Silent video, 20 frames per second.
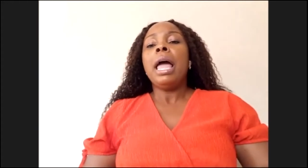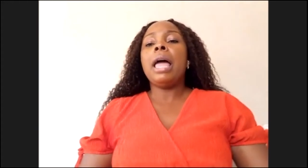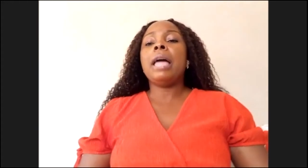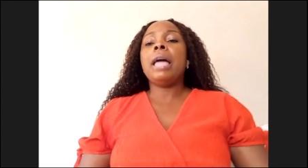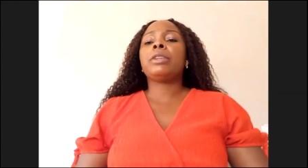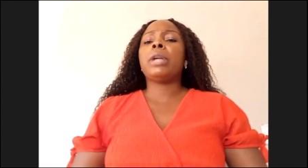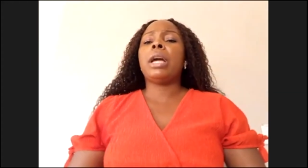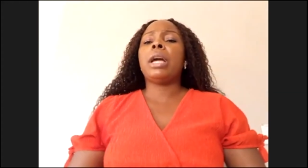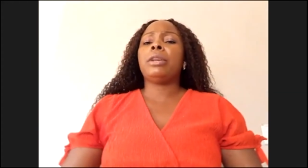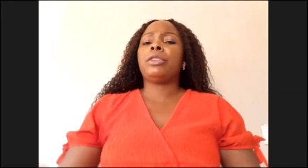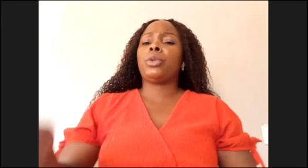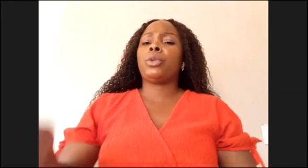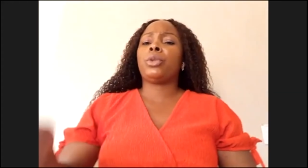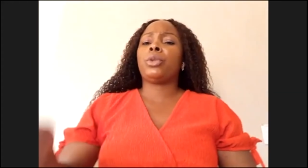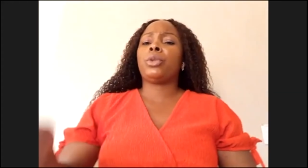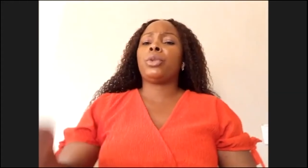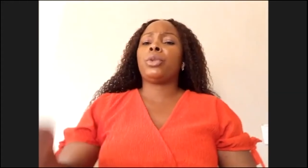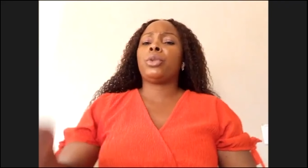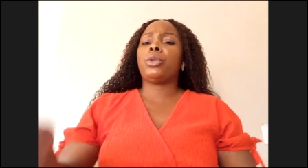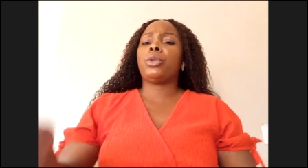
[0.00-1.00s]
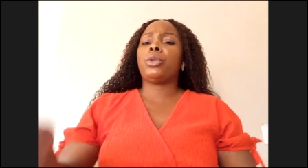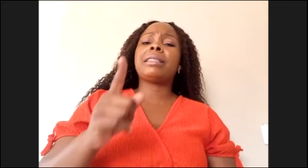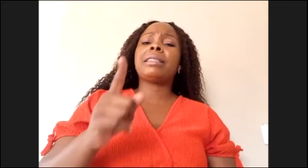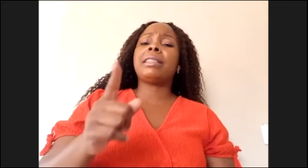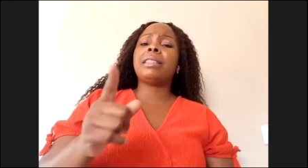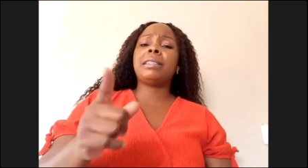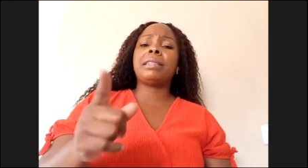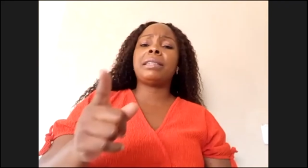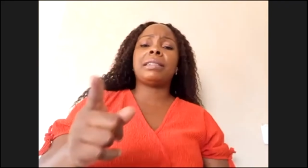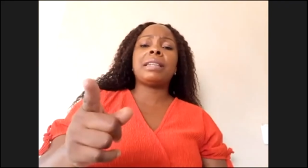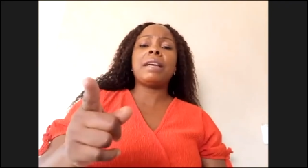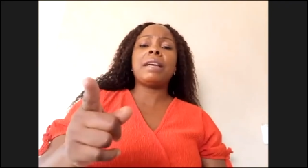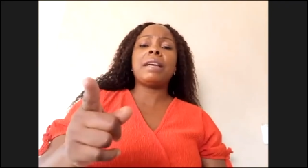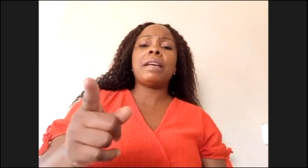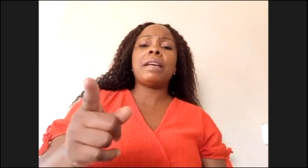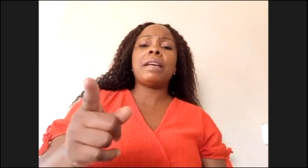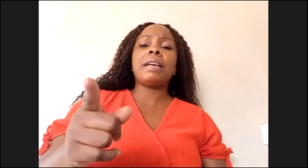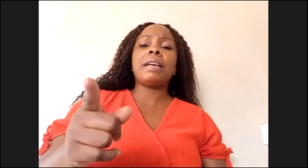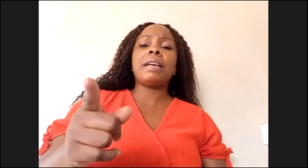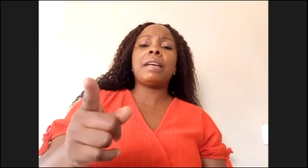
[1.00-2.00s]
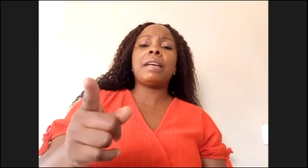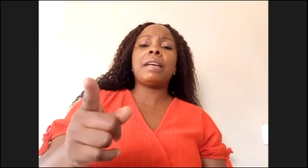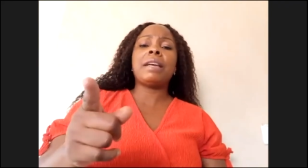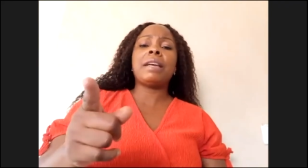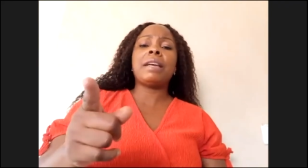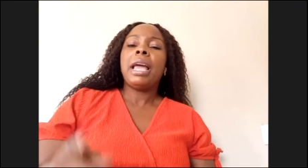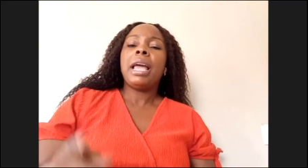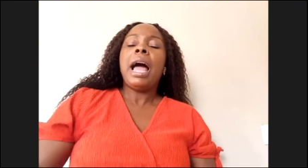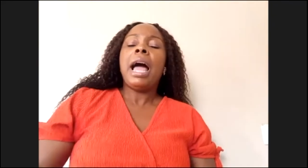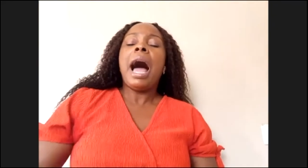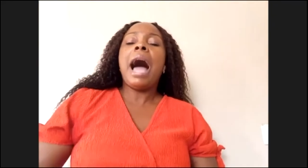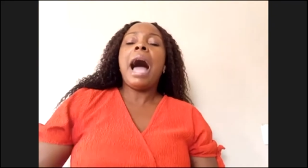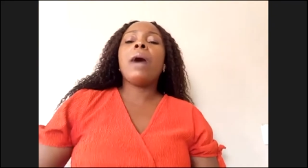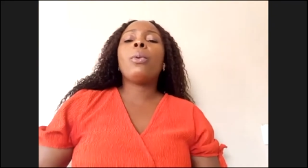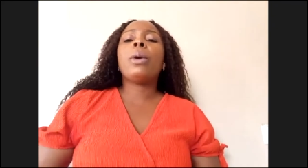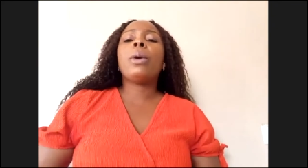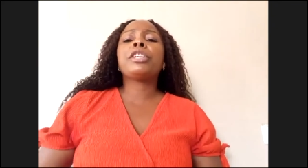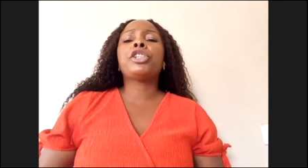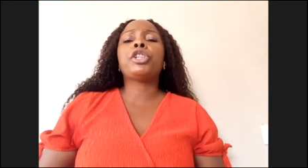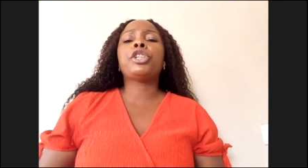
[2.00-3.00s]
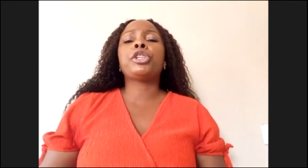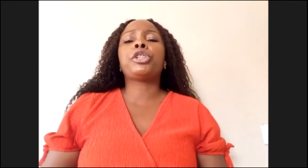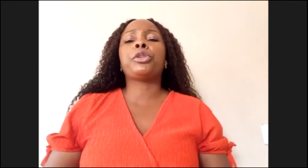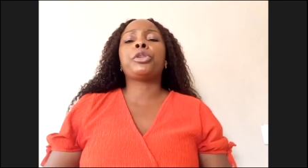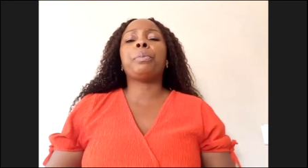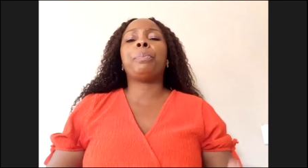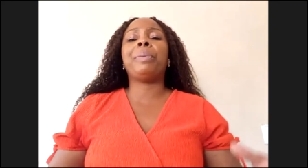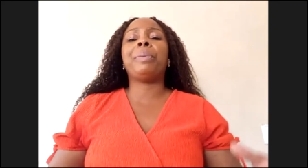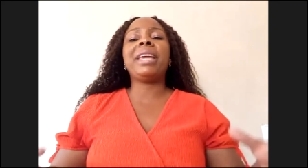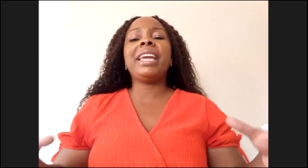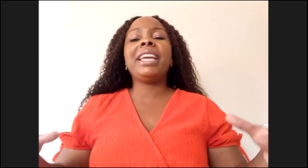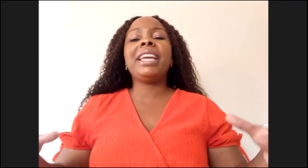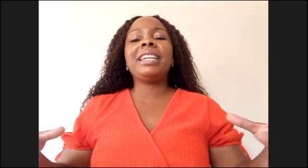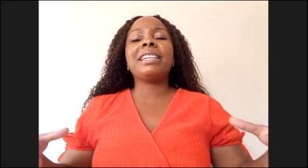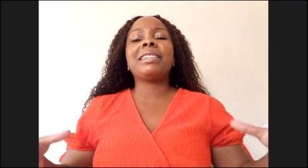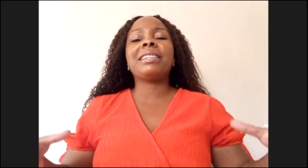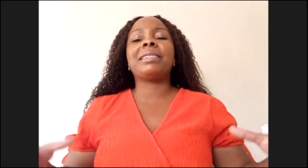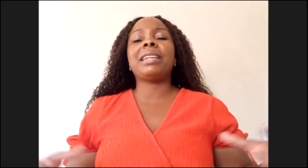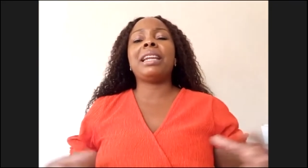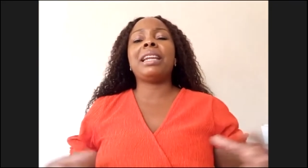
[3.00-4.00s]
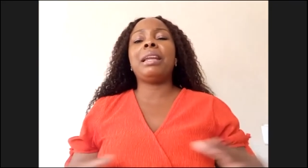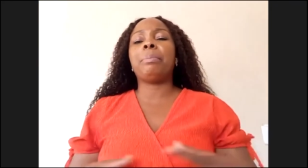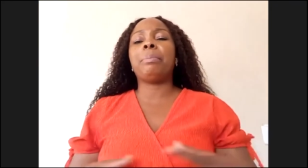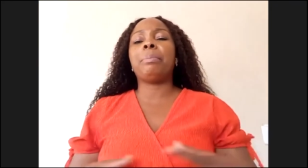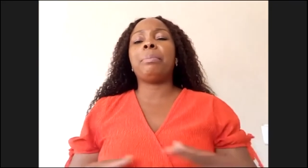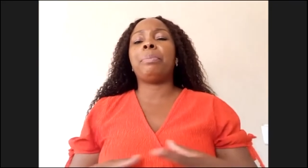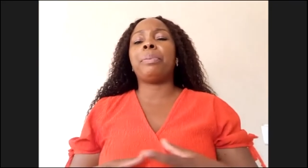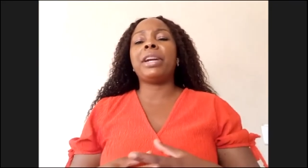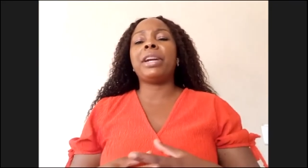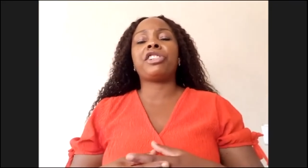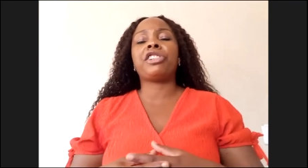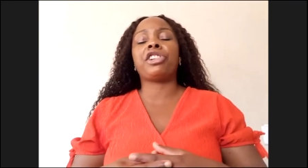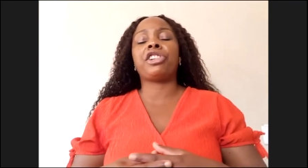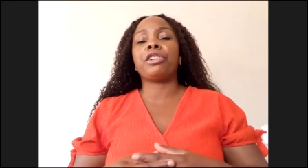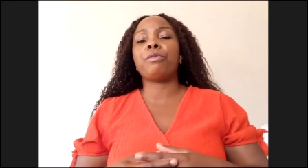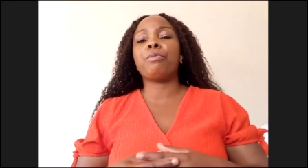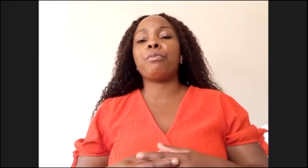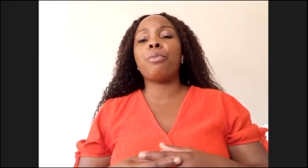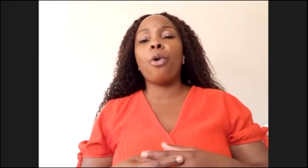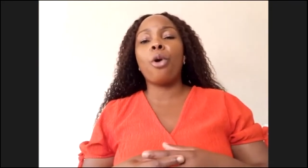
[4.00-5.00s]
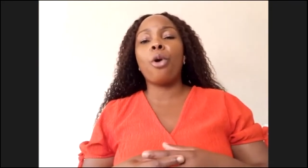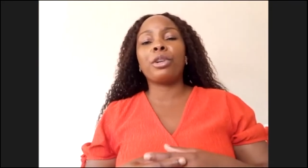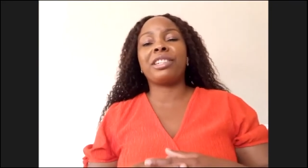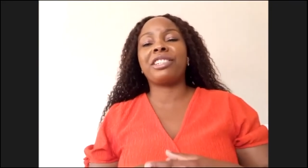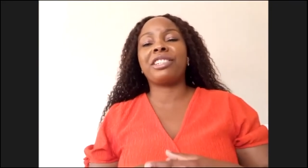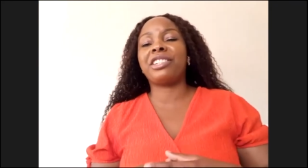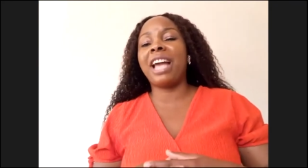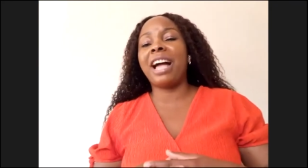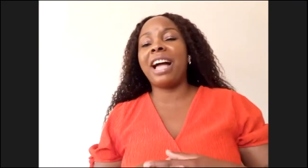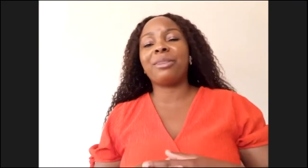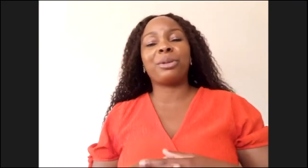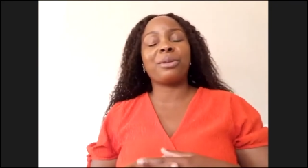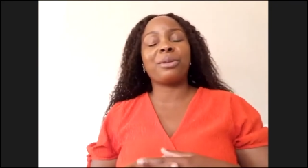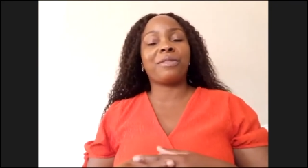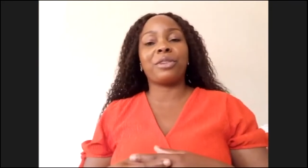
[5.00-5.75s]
And as we end this service, I want you to be in a celebration mode, child of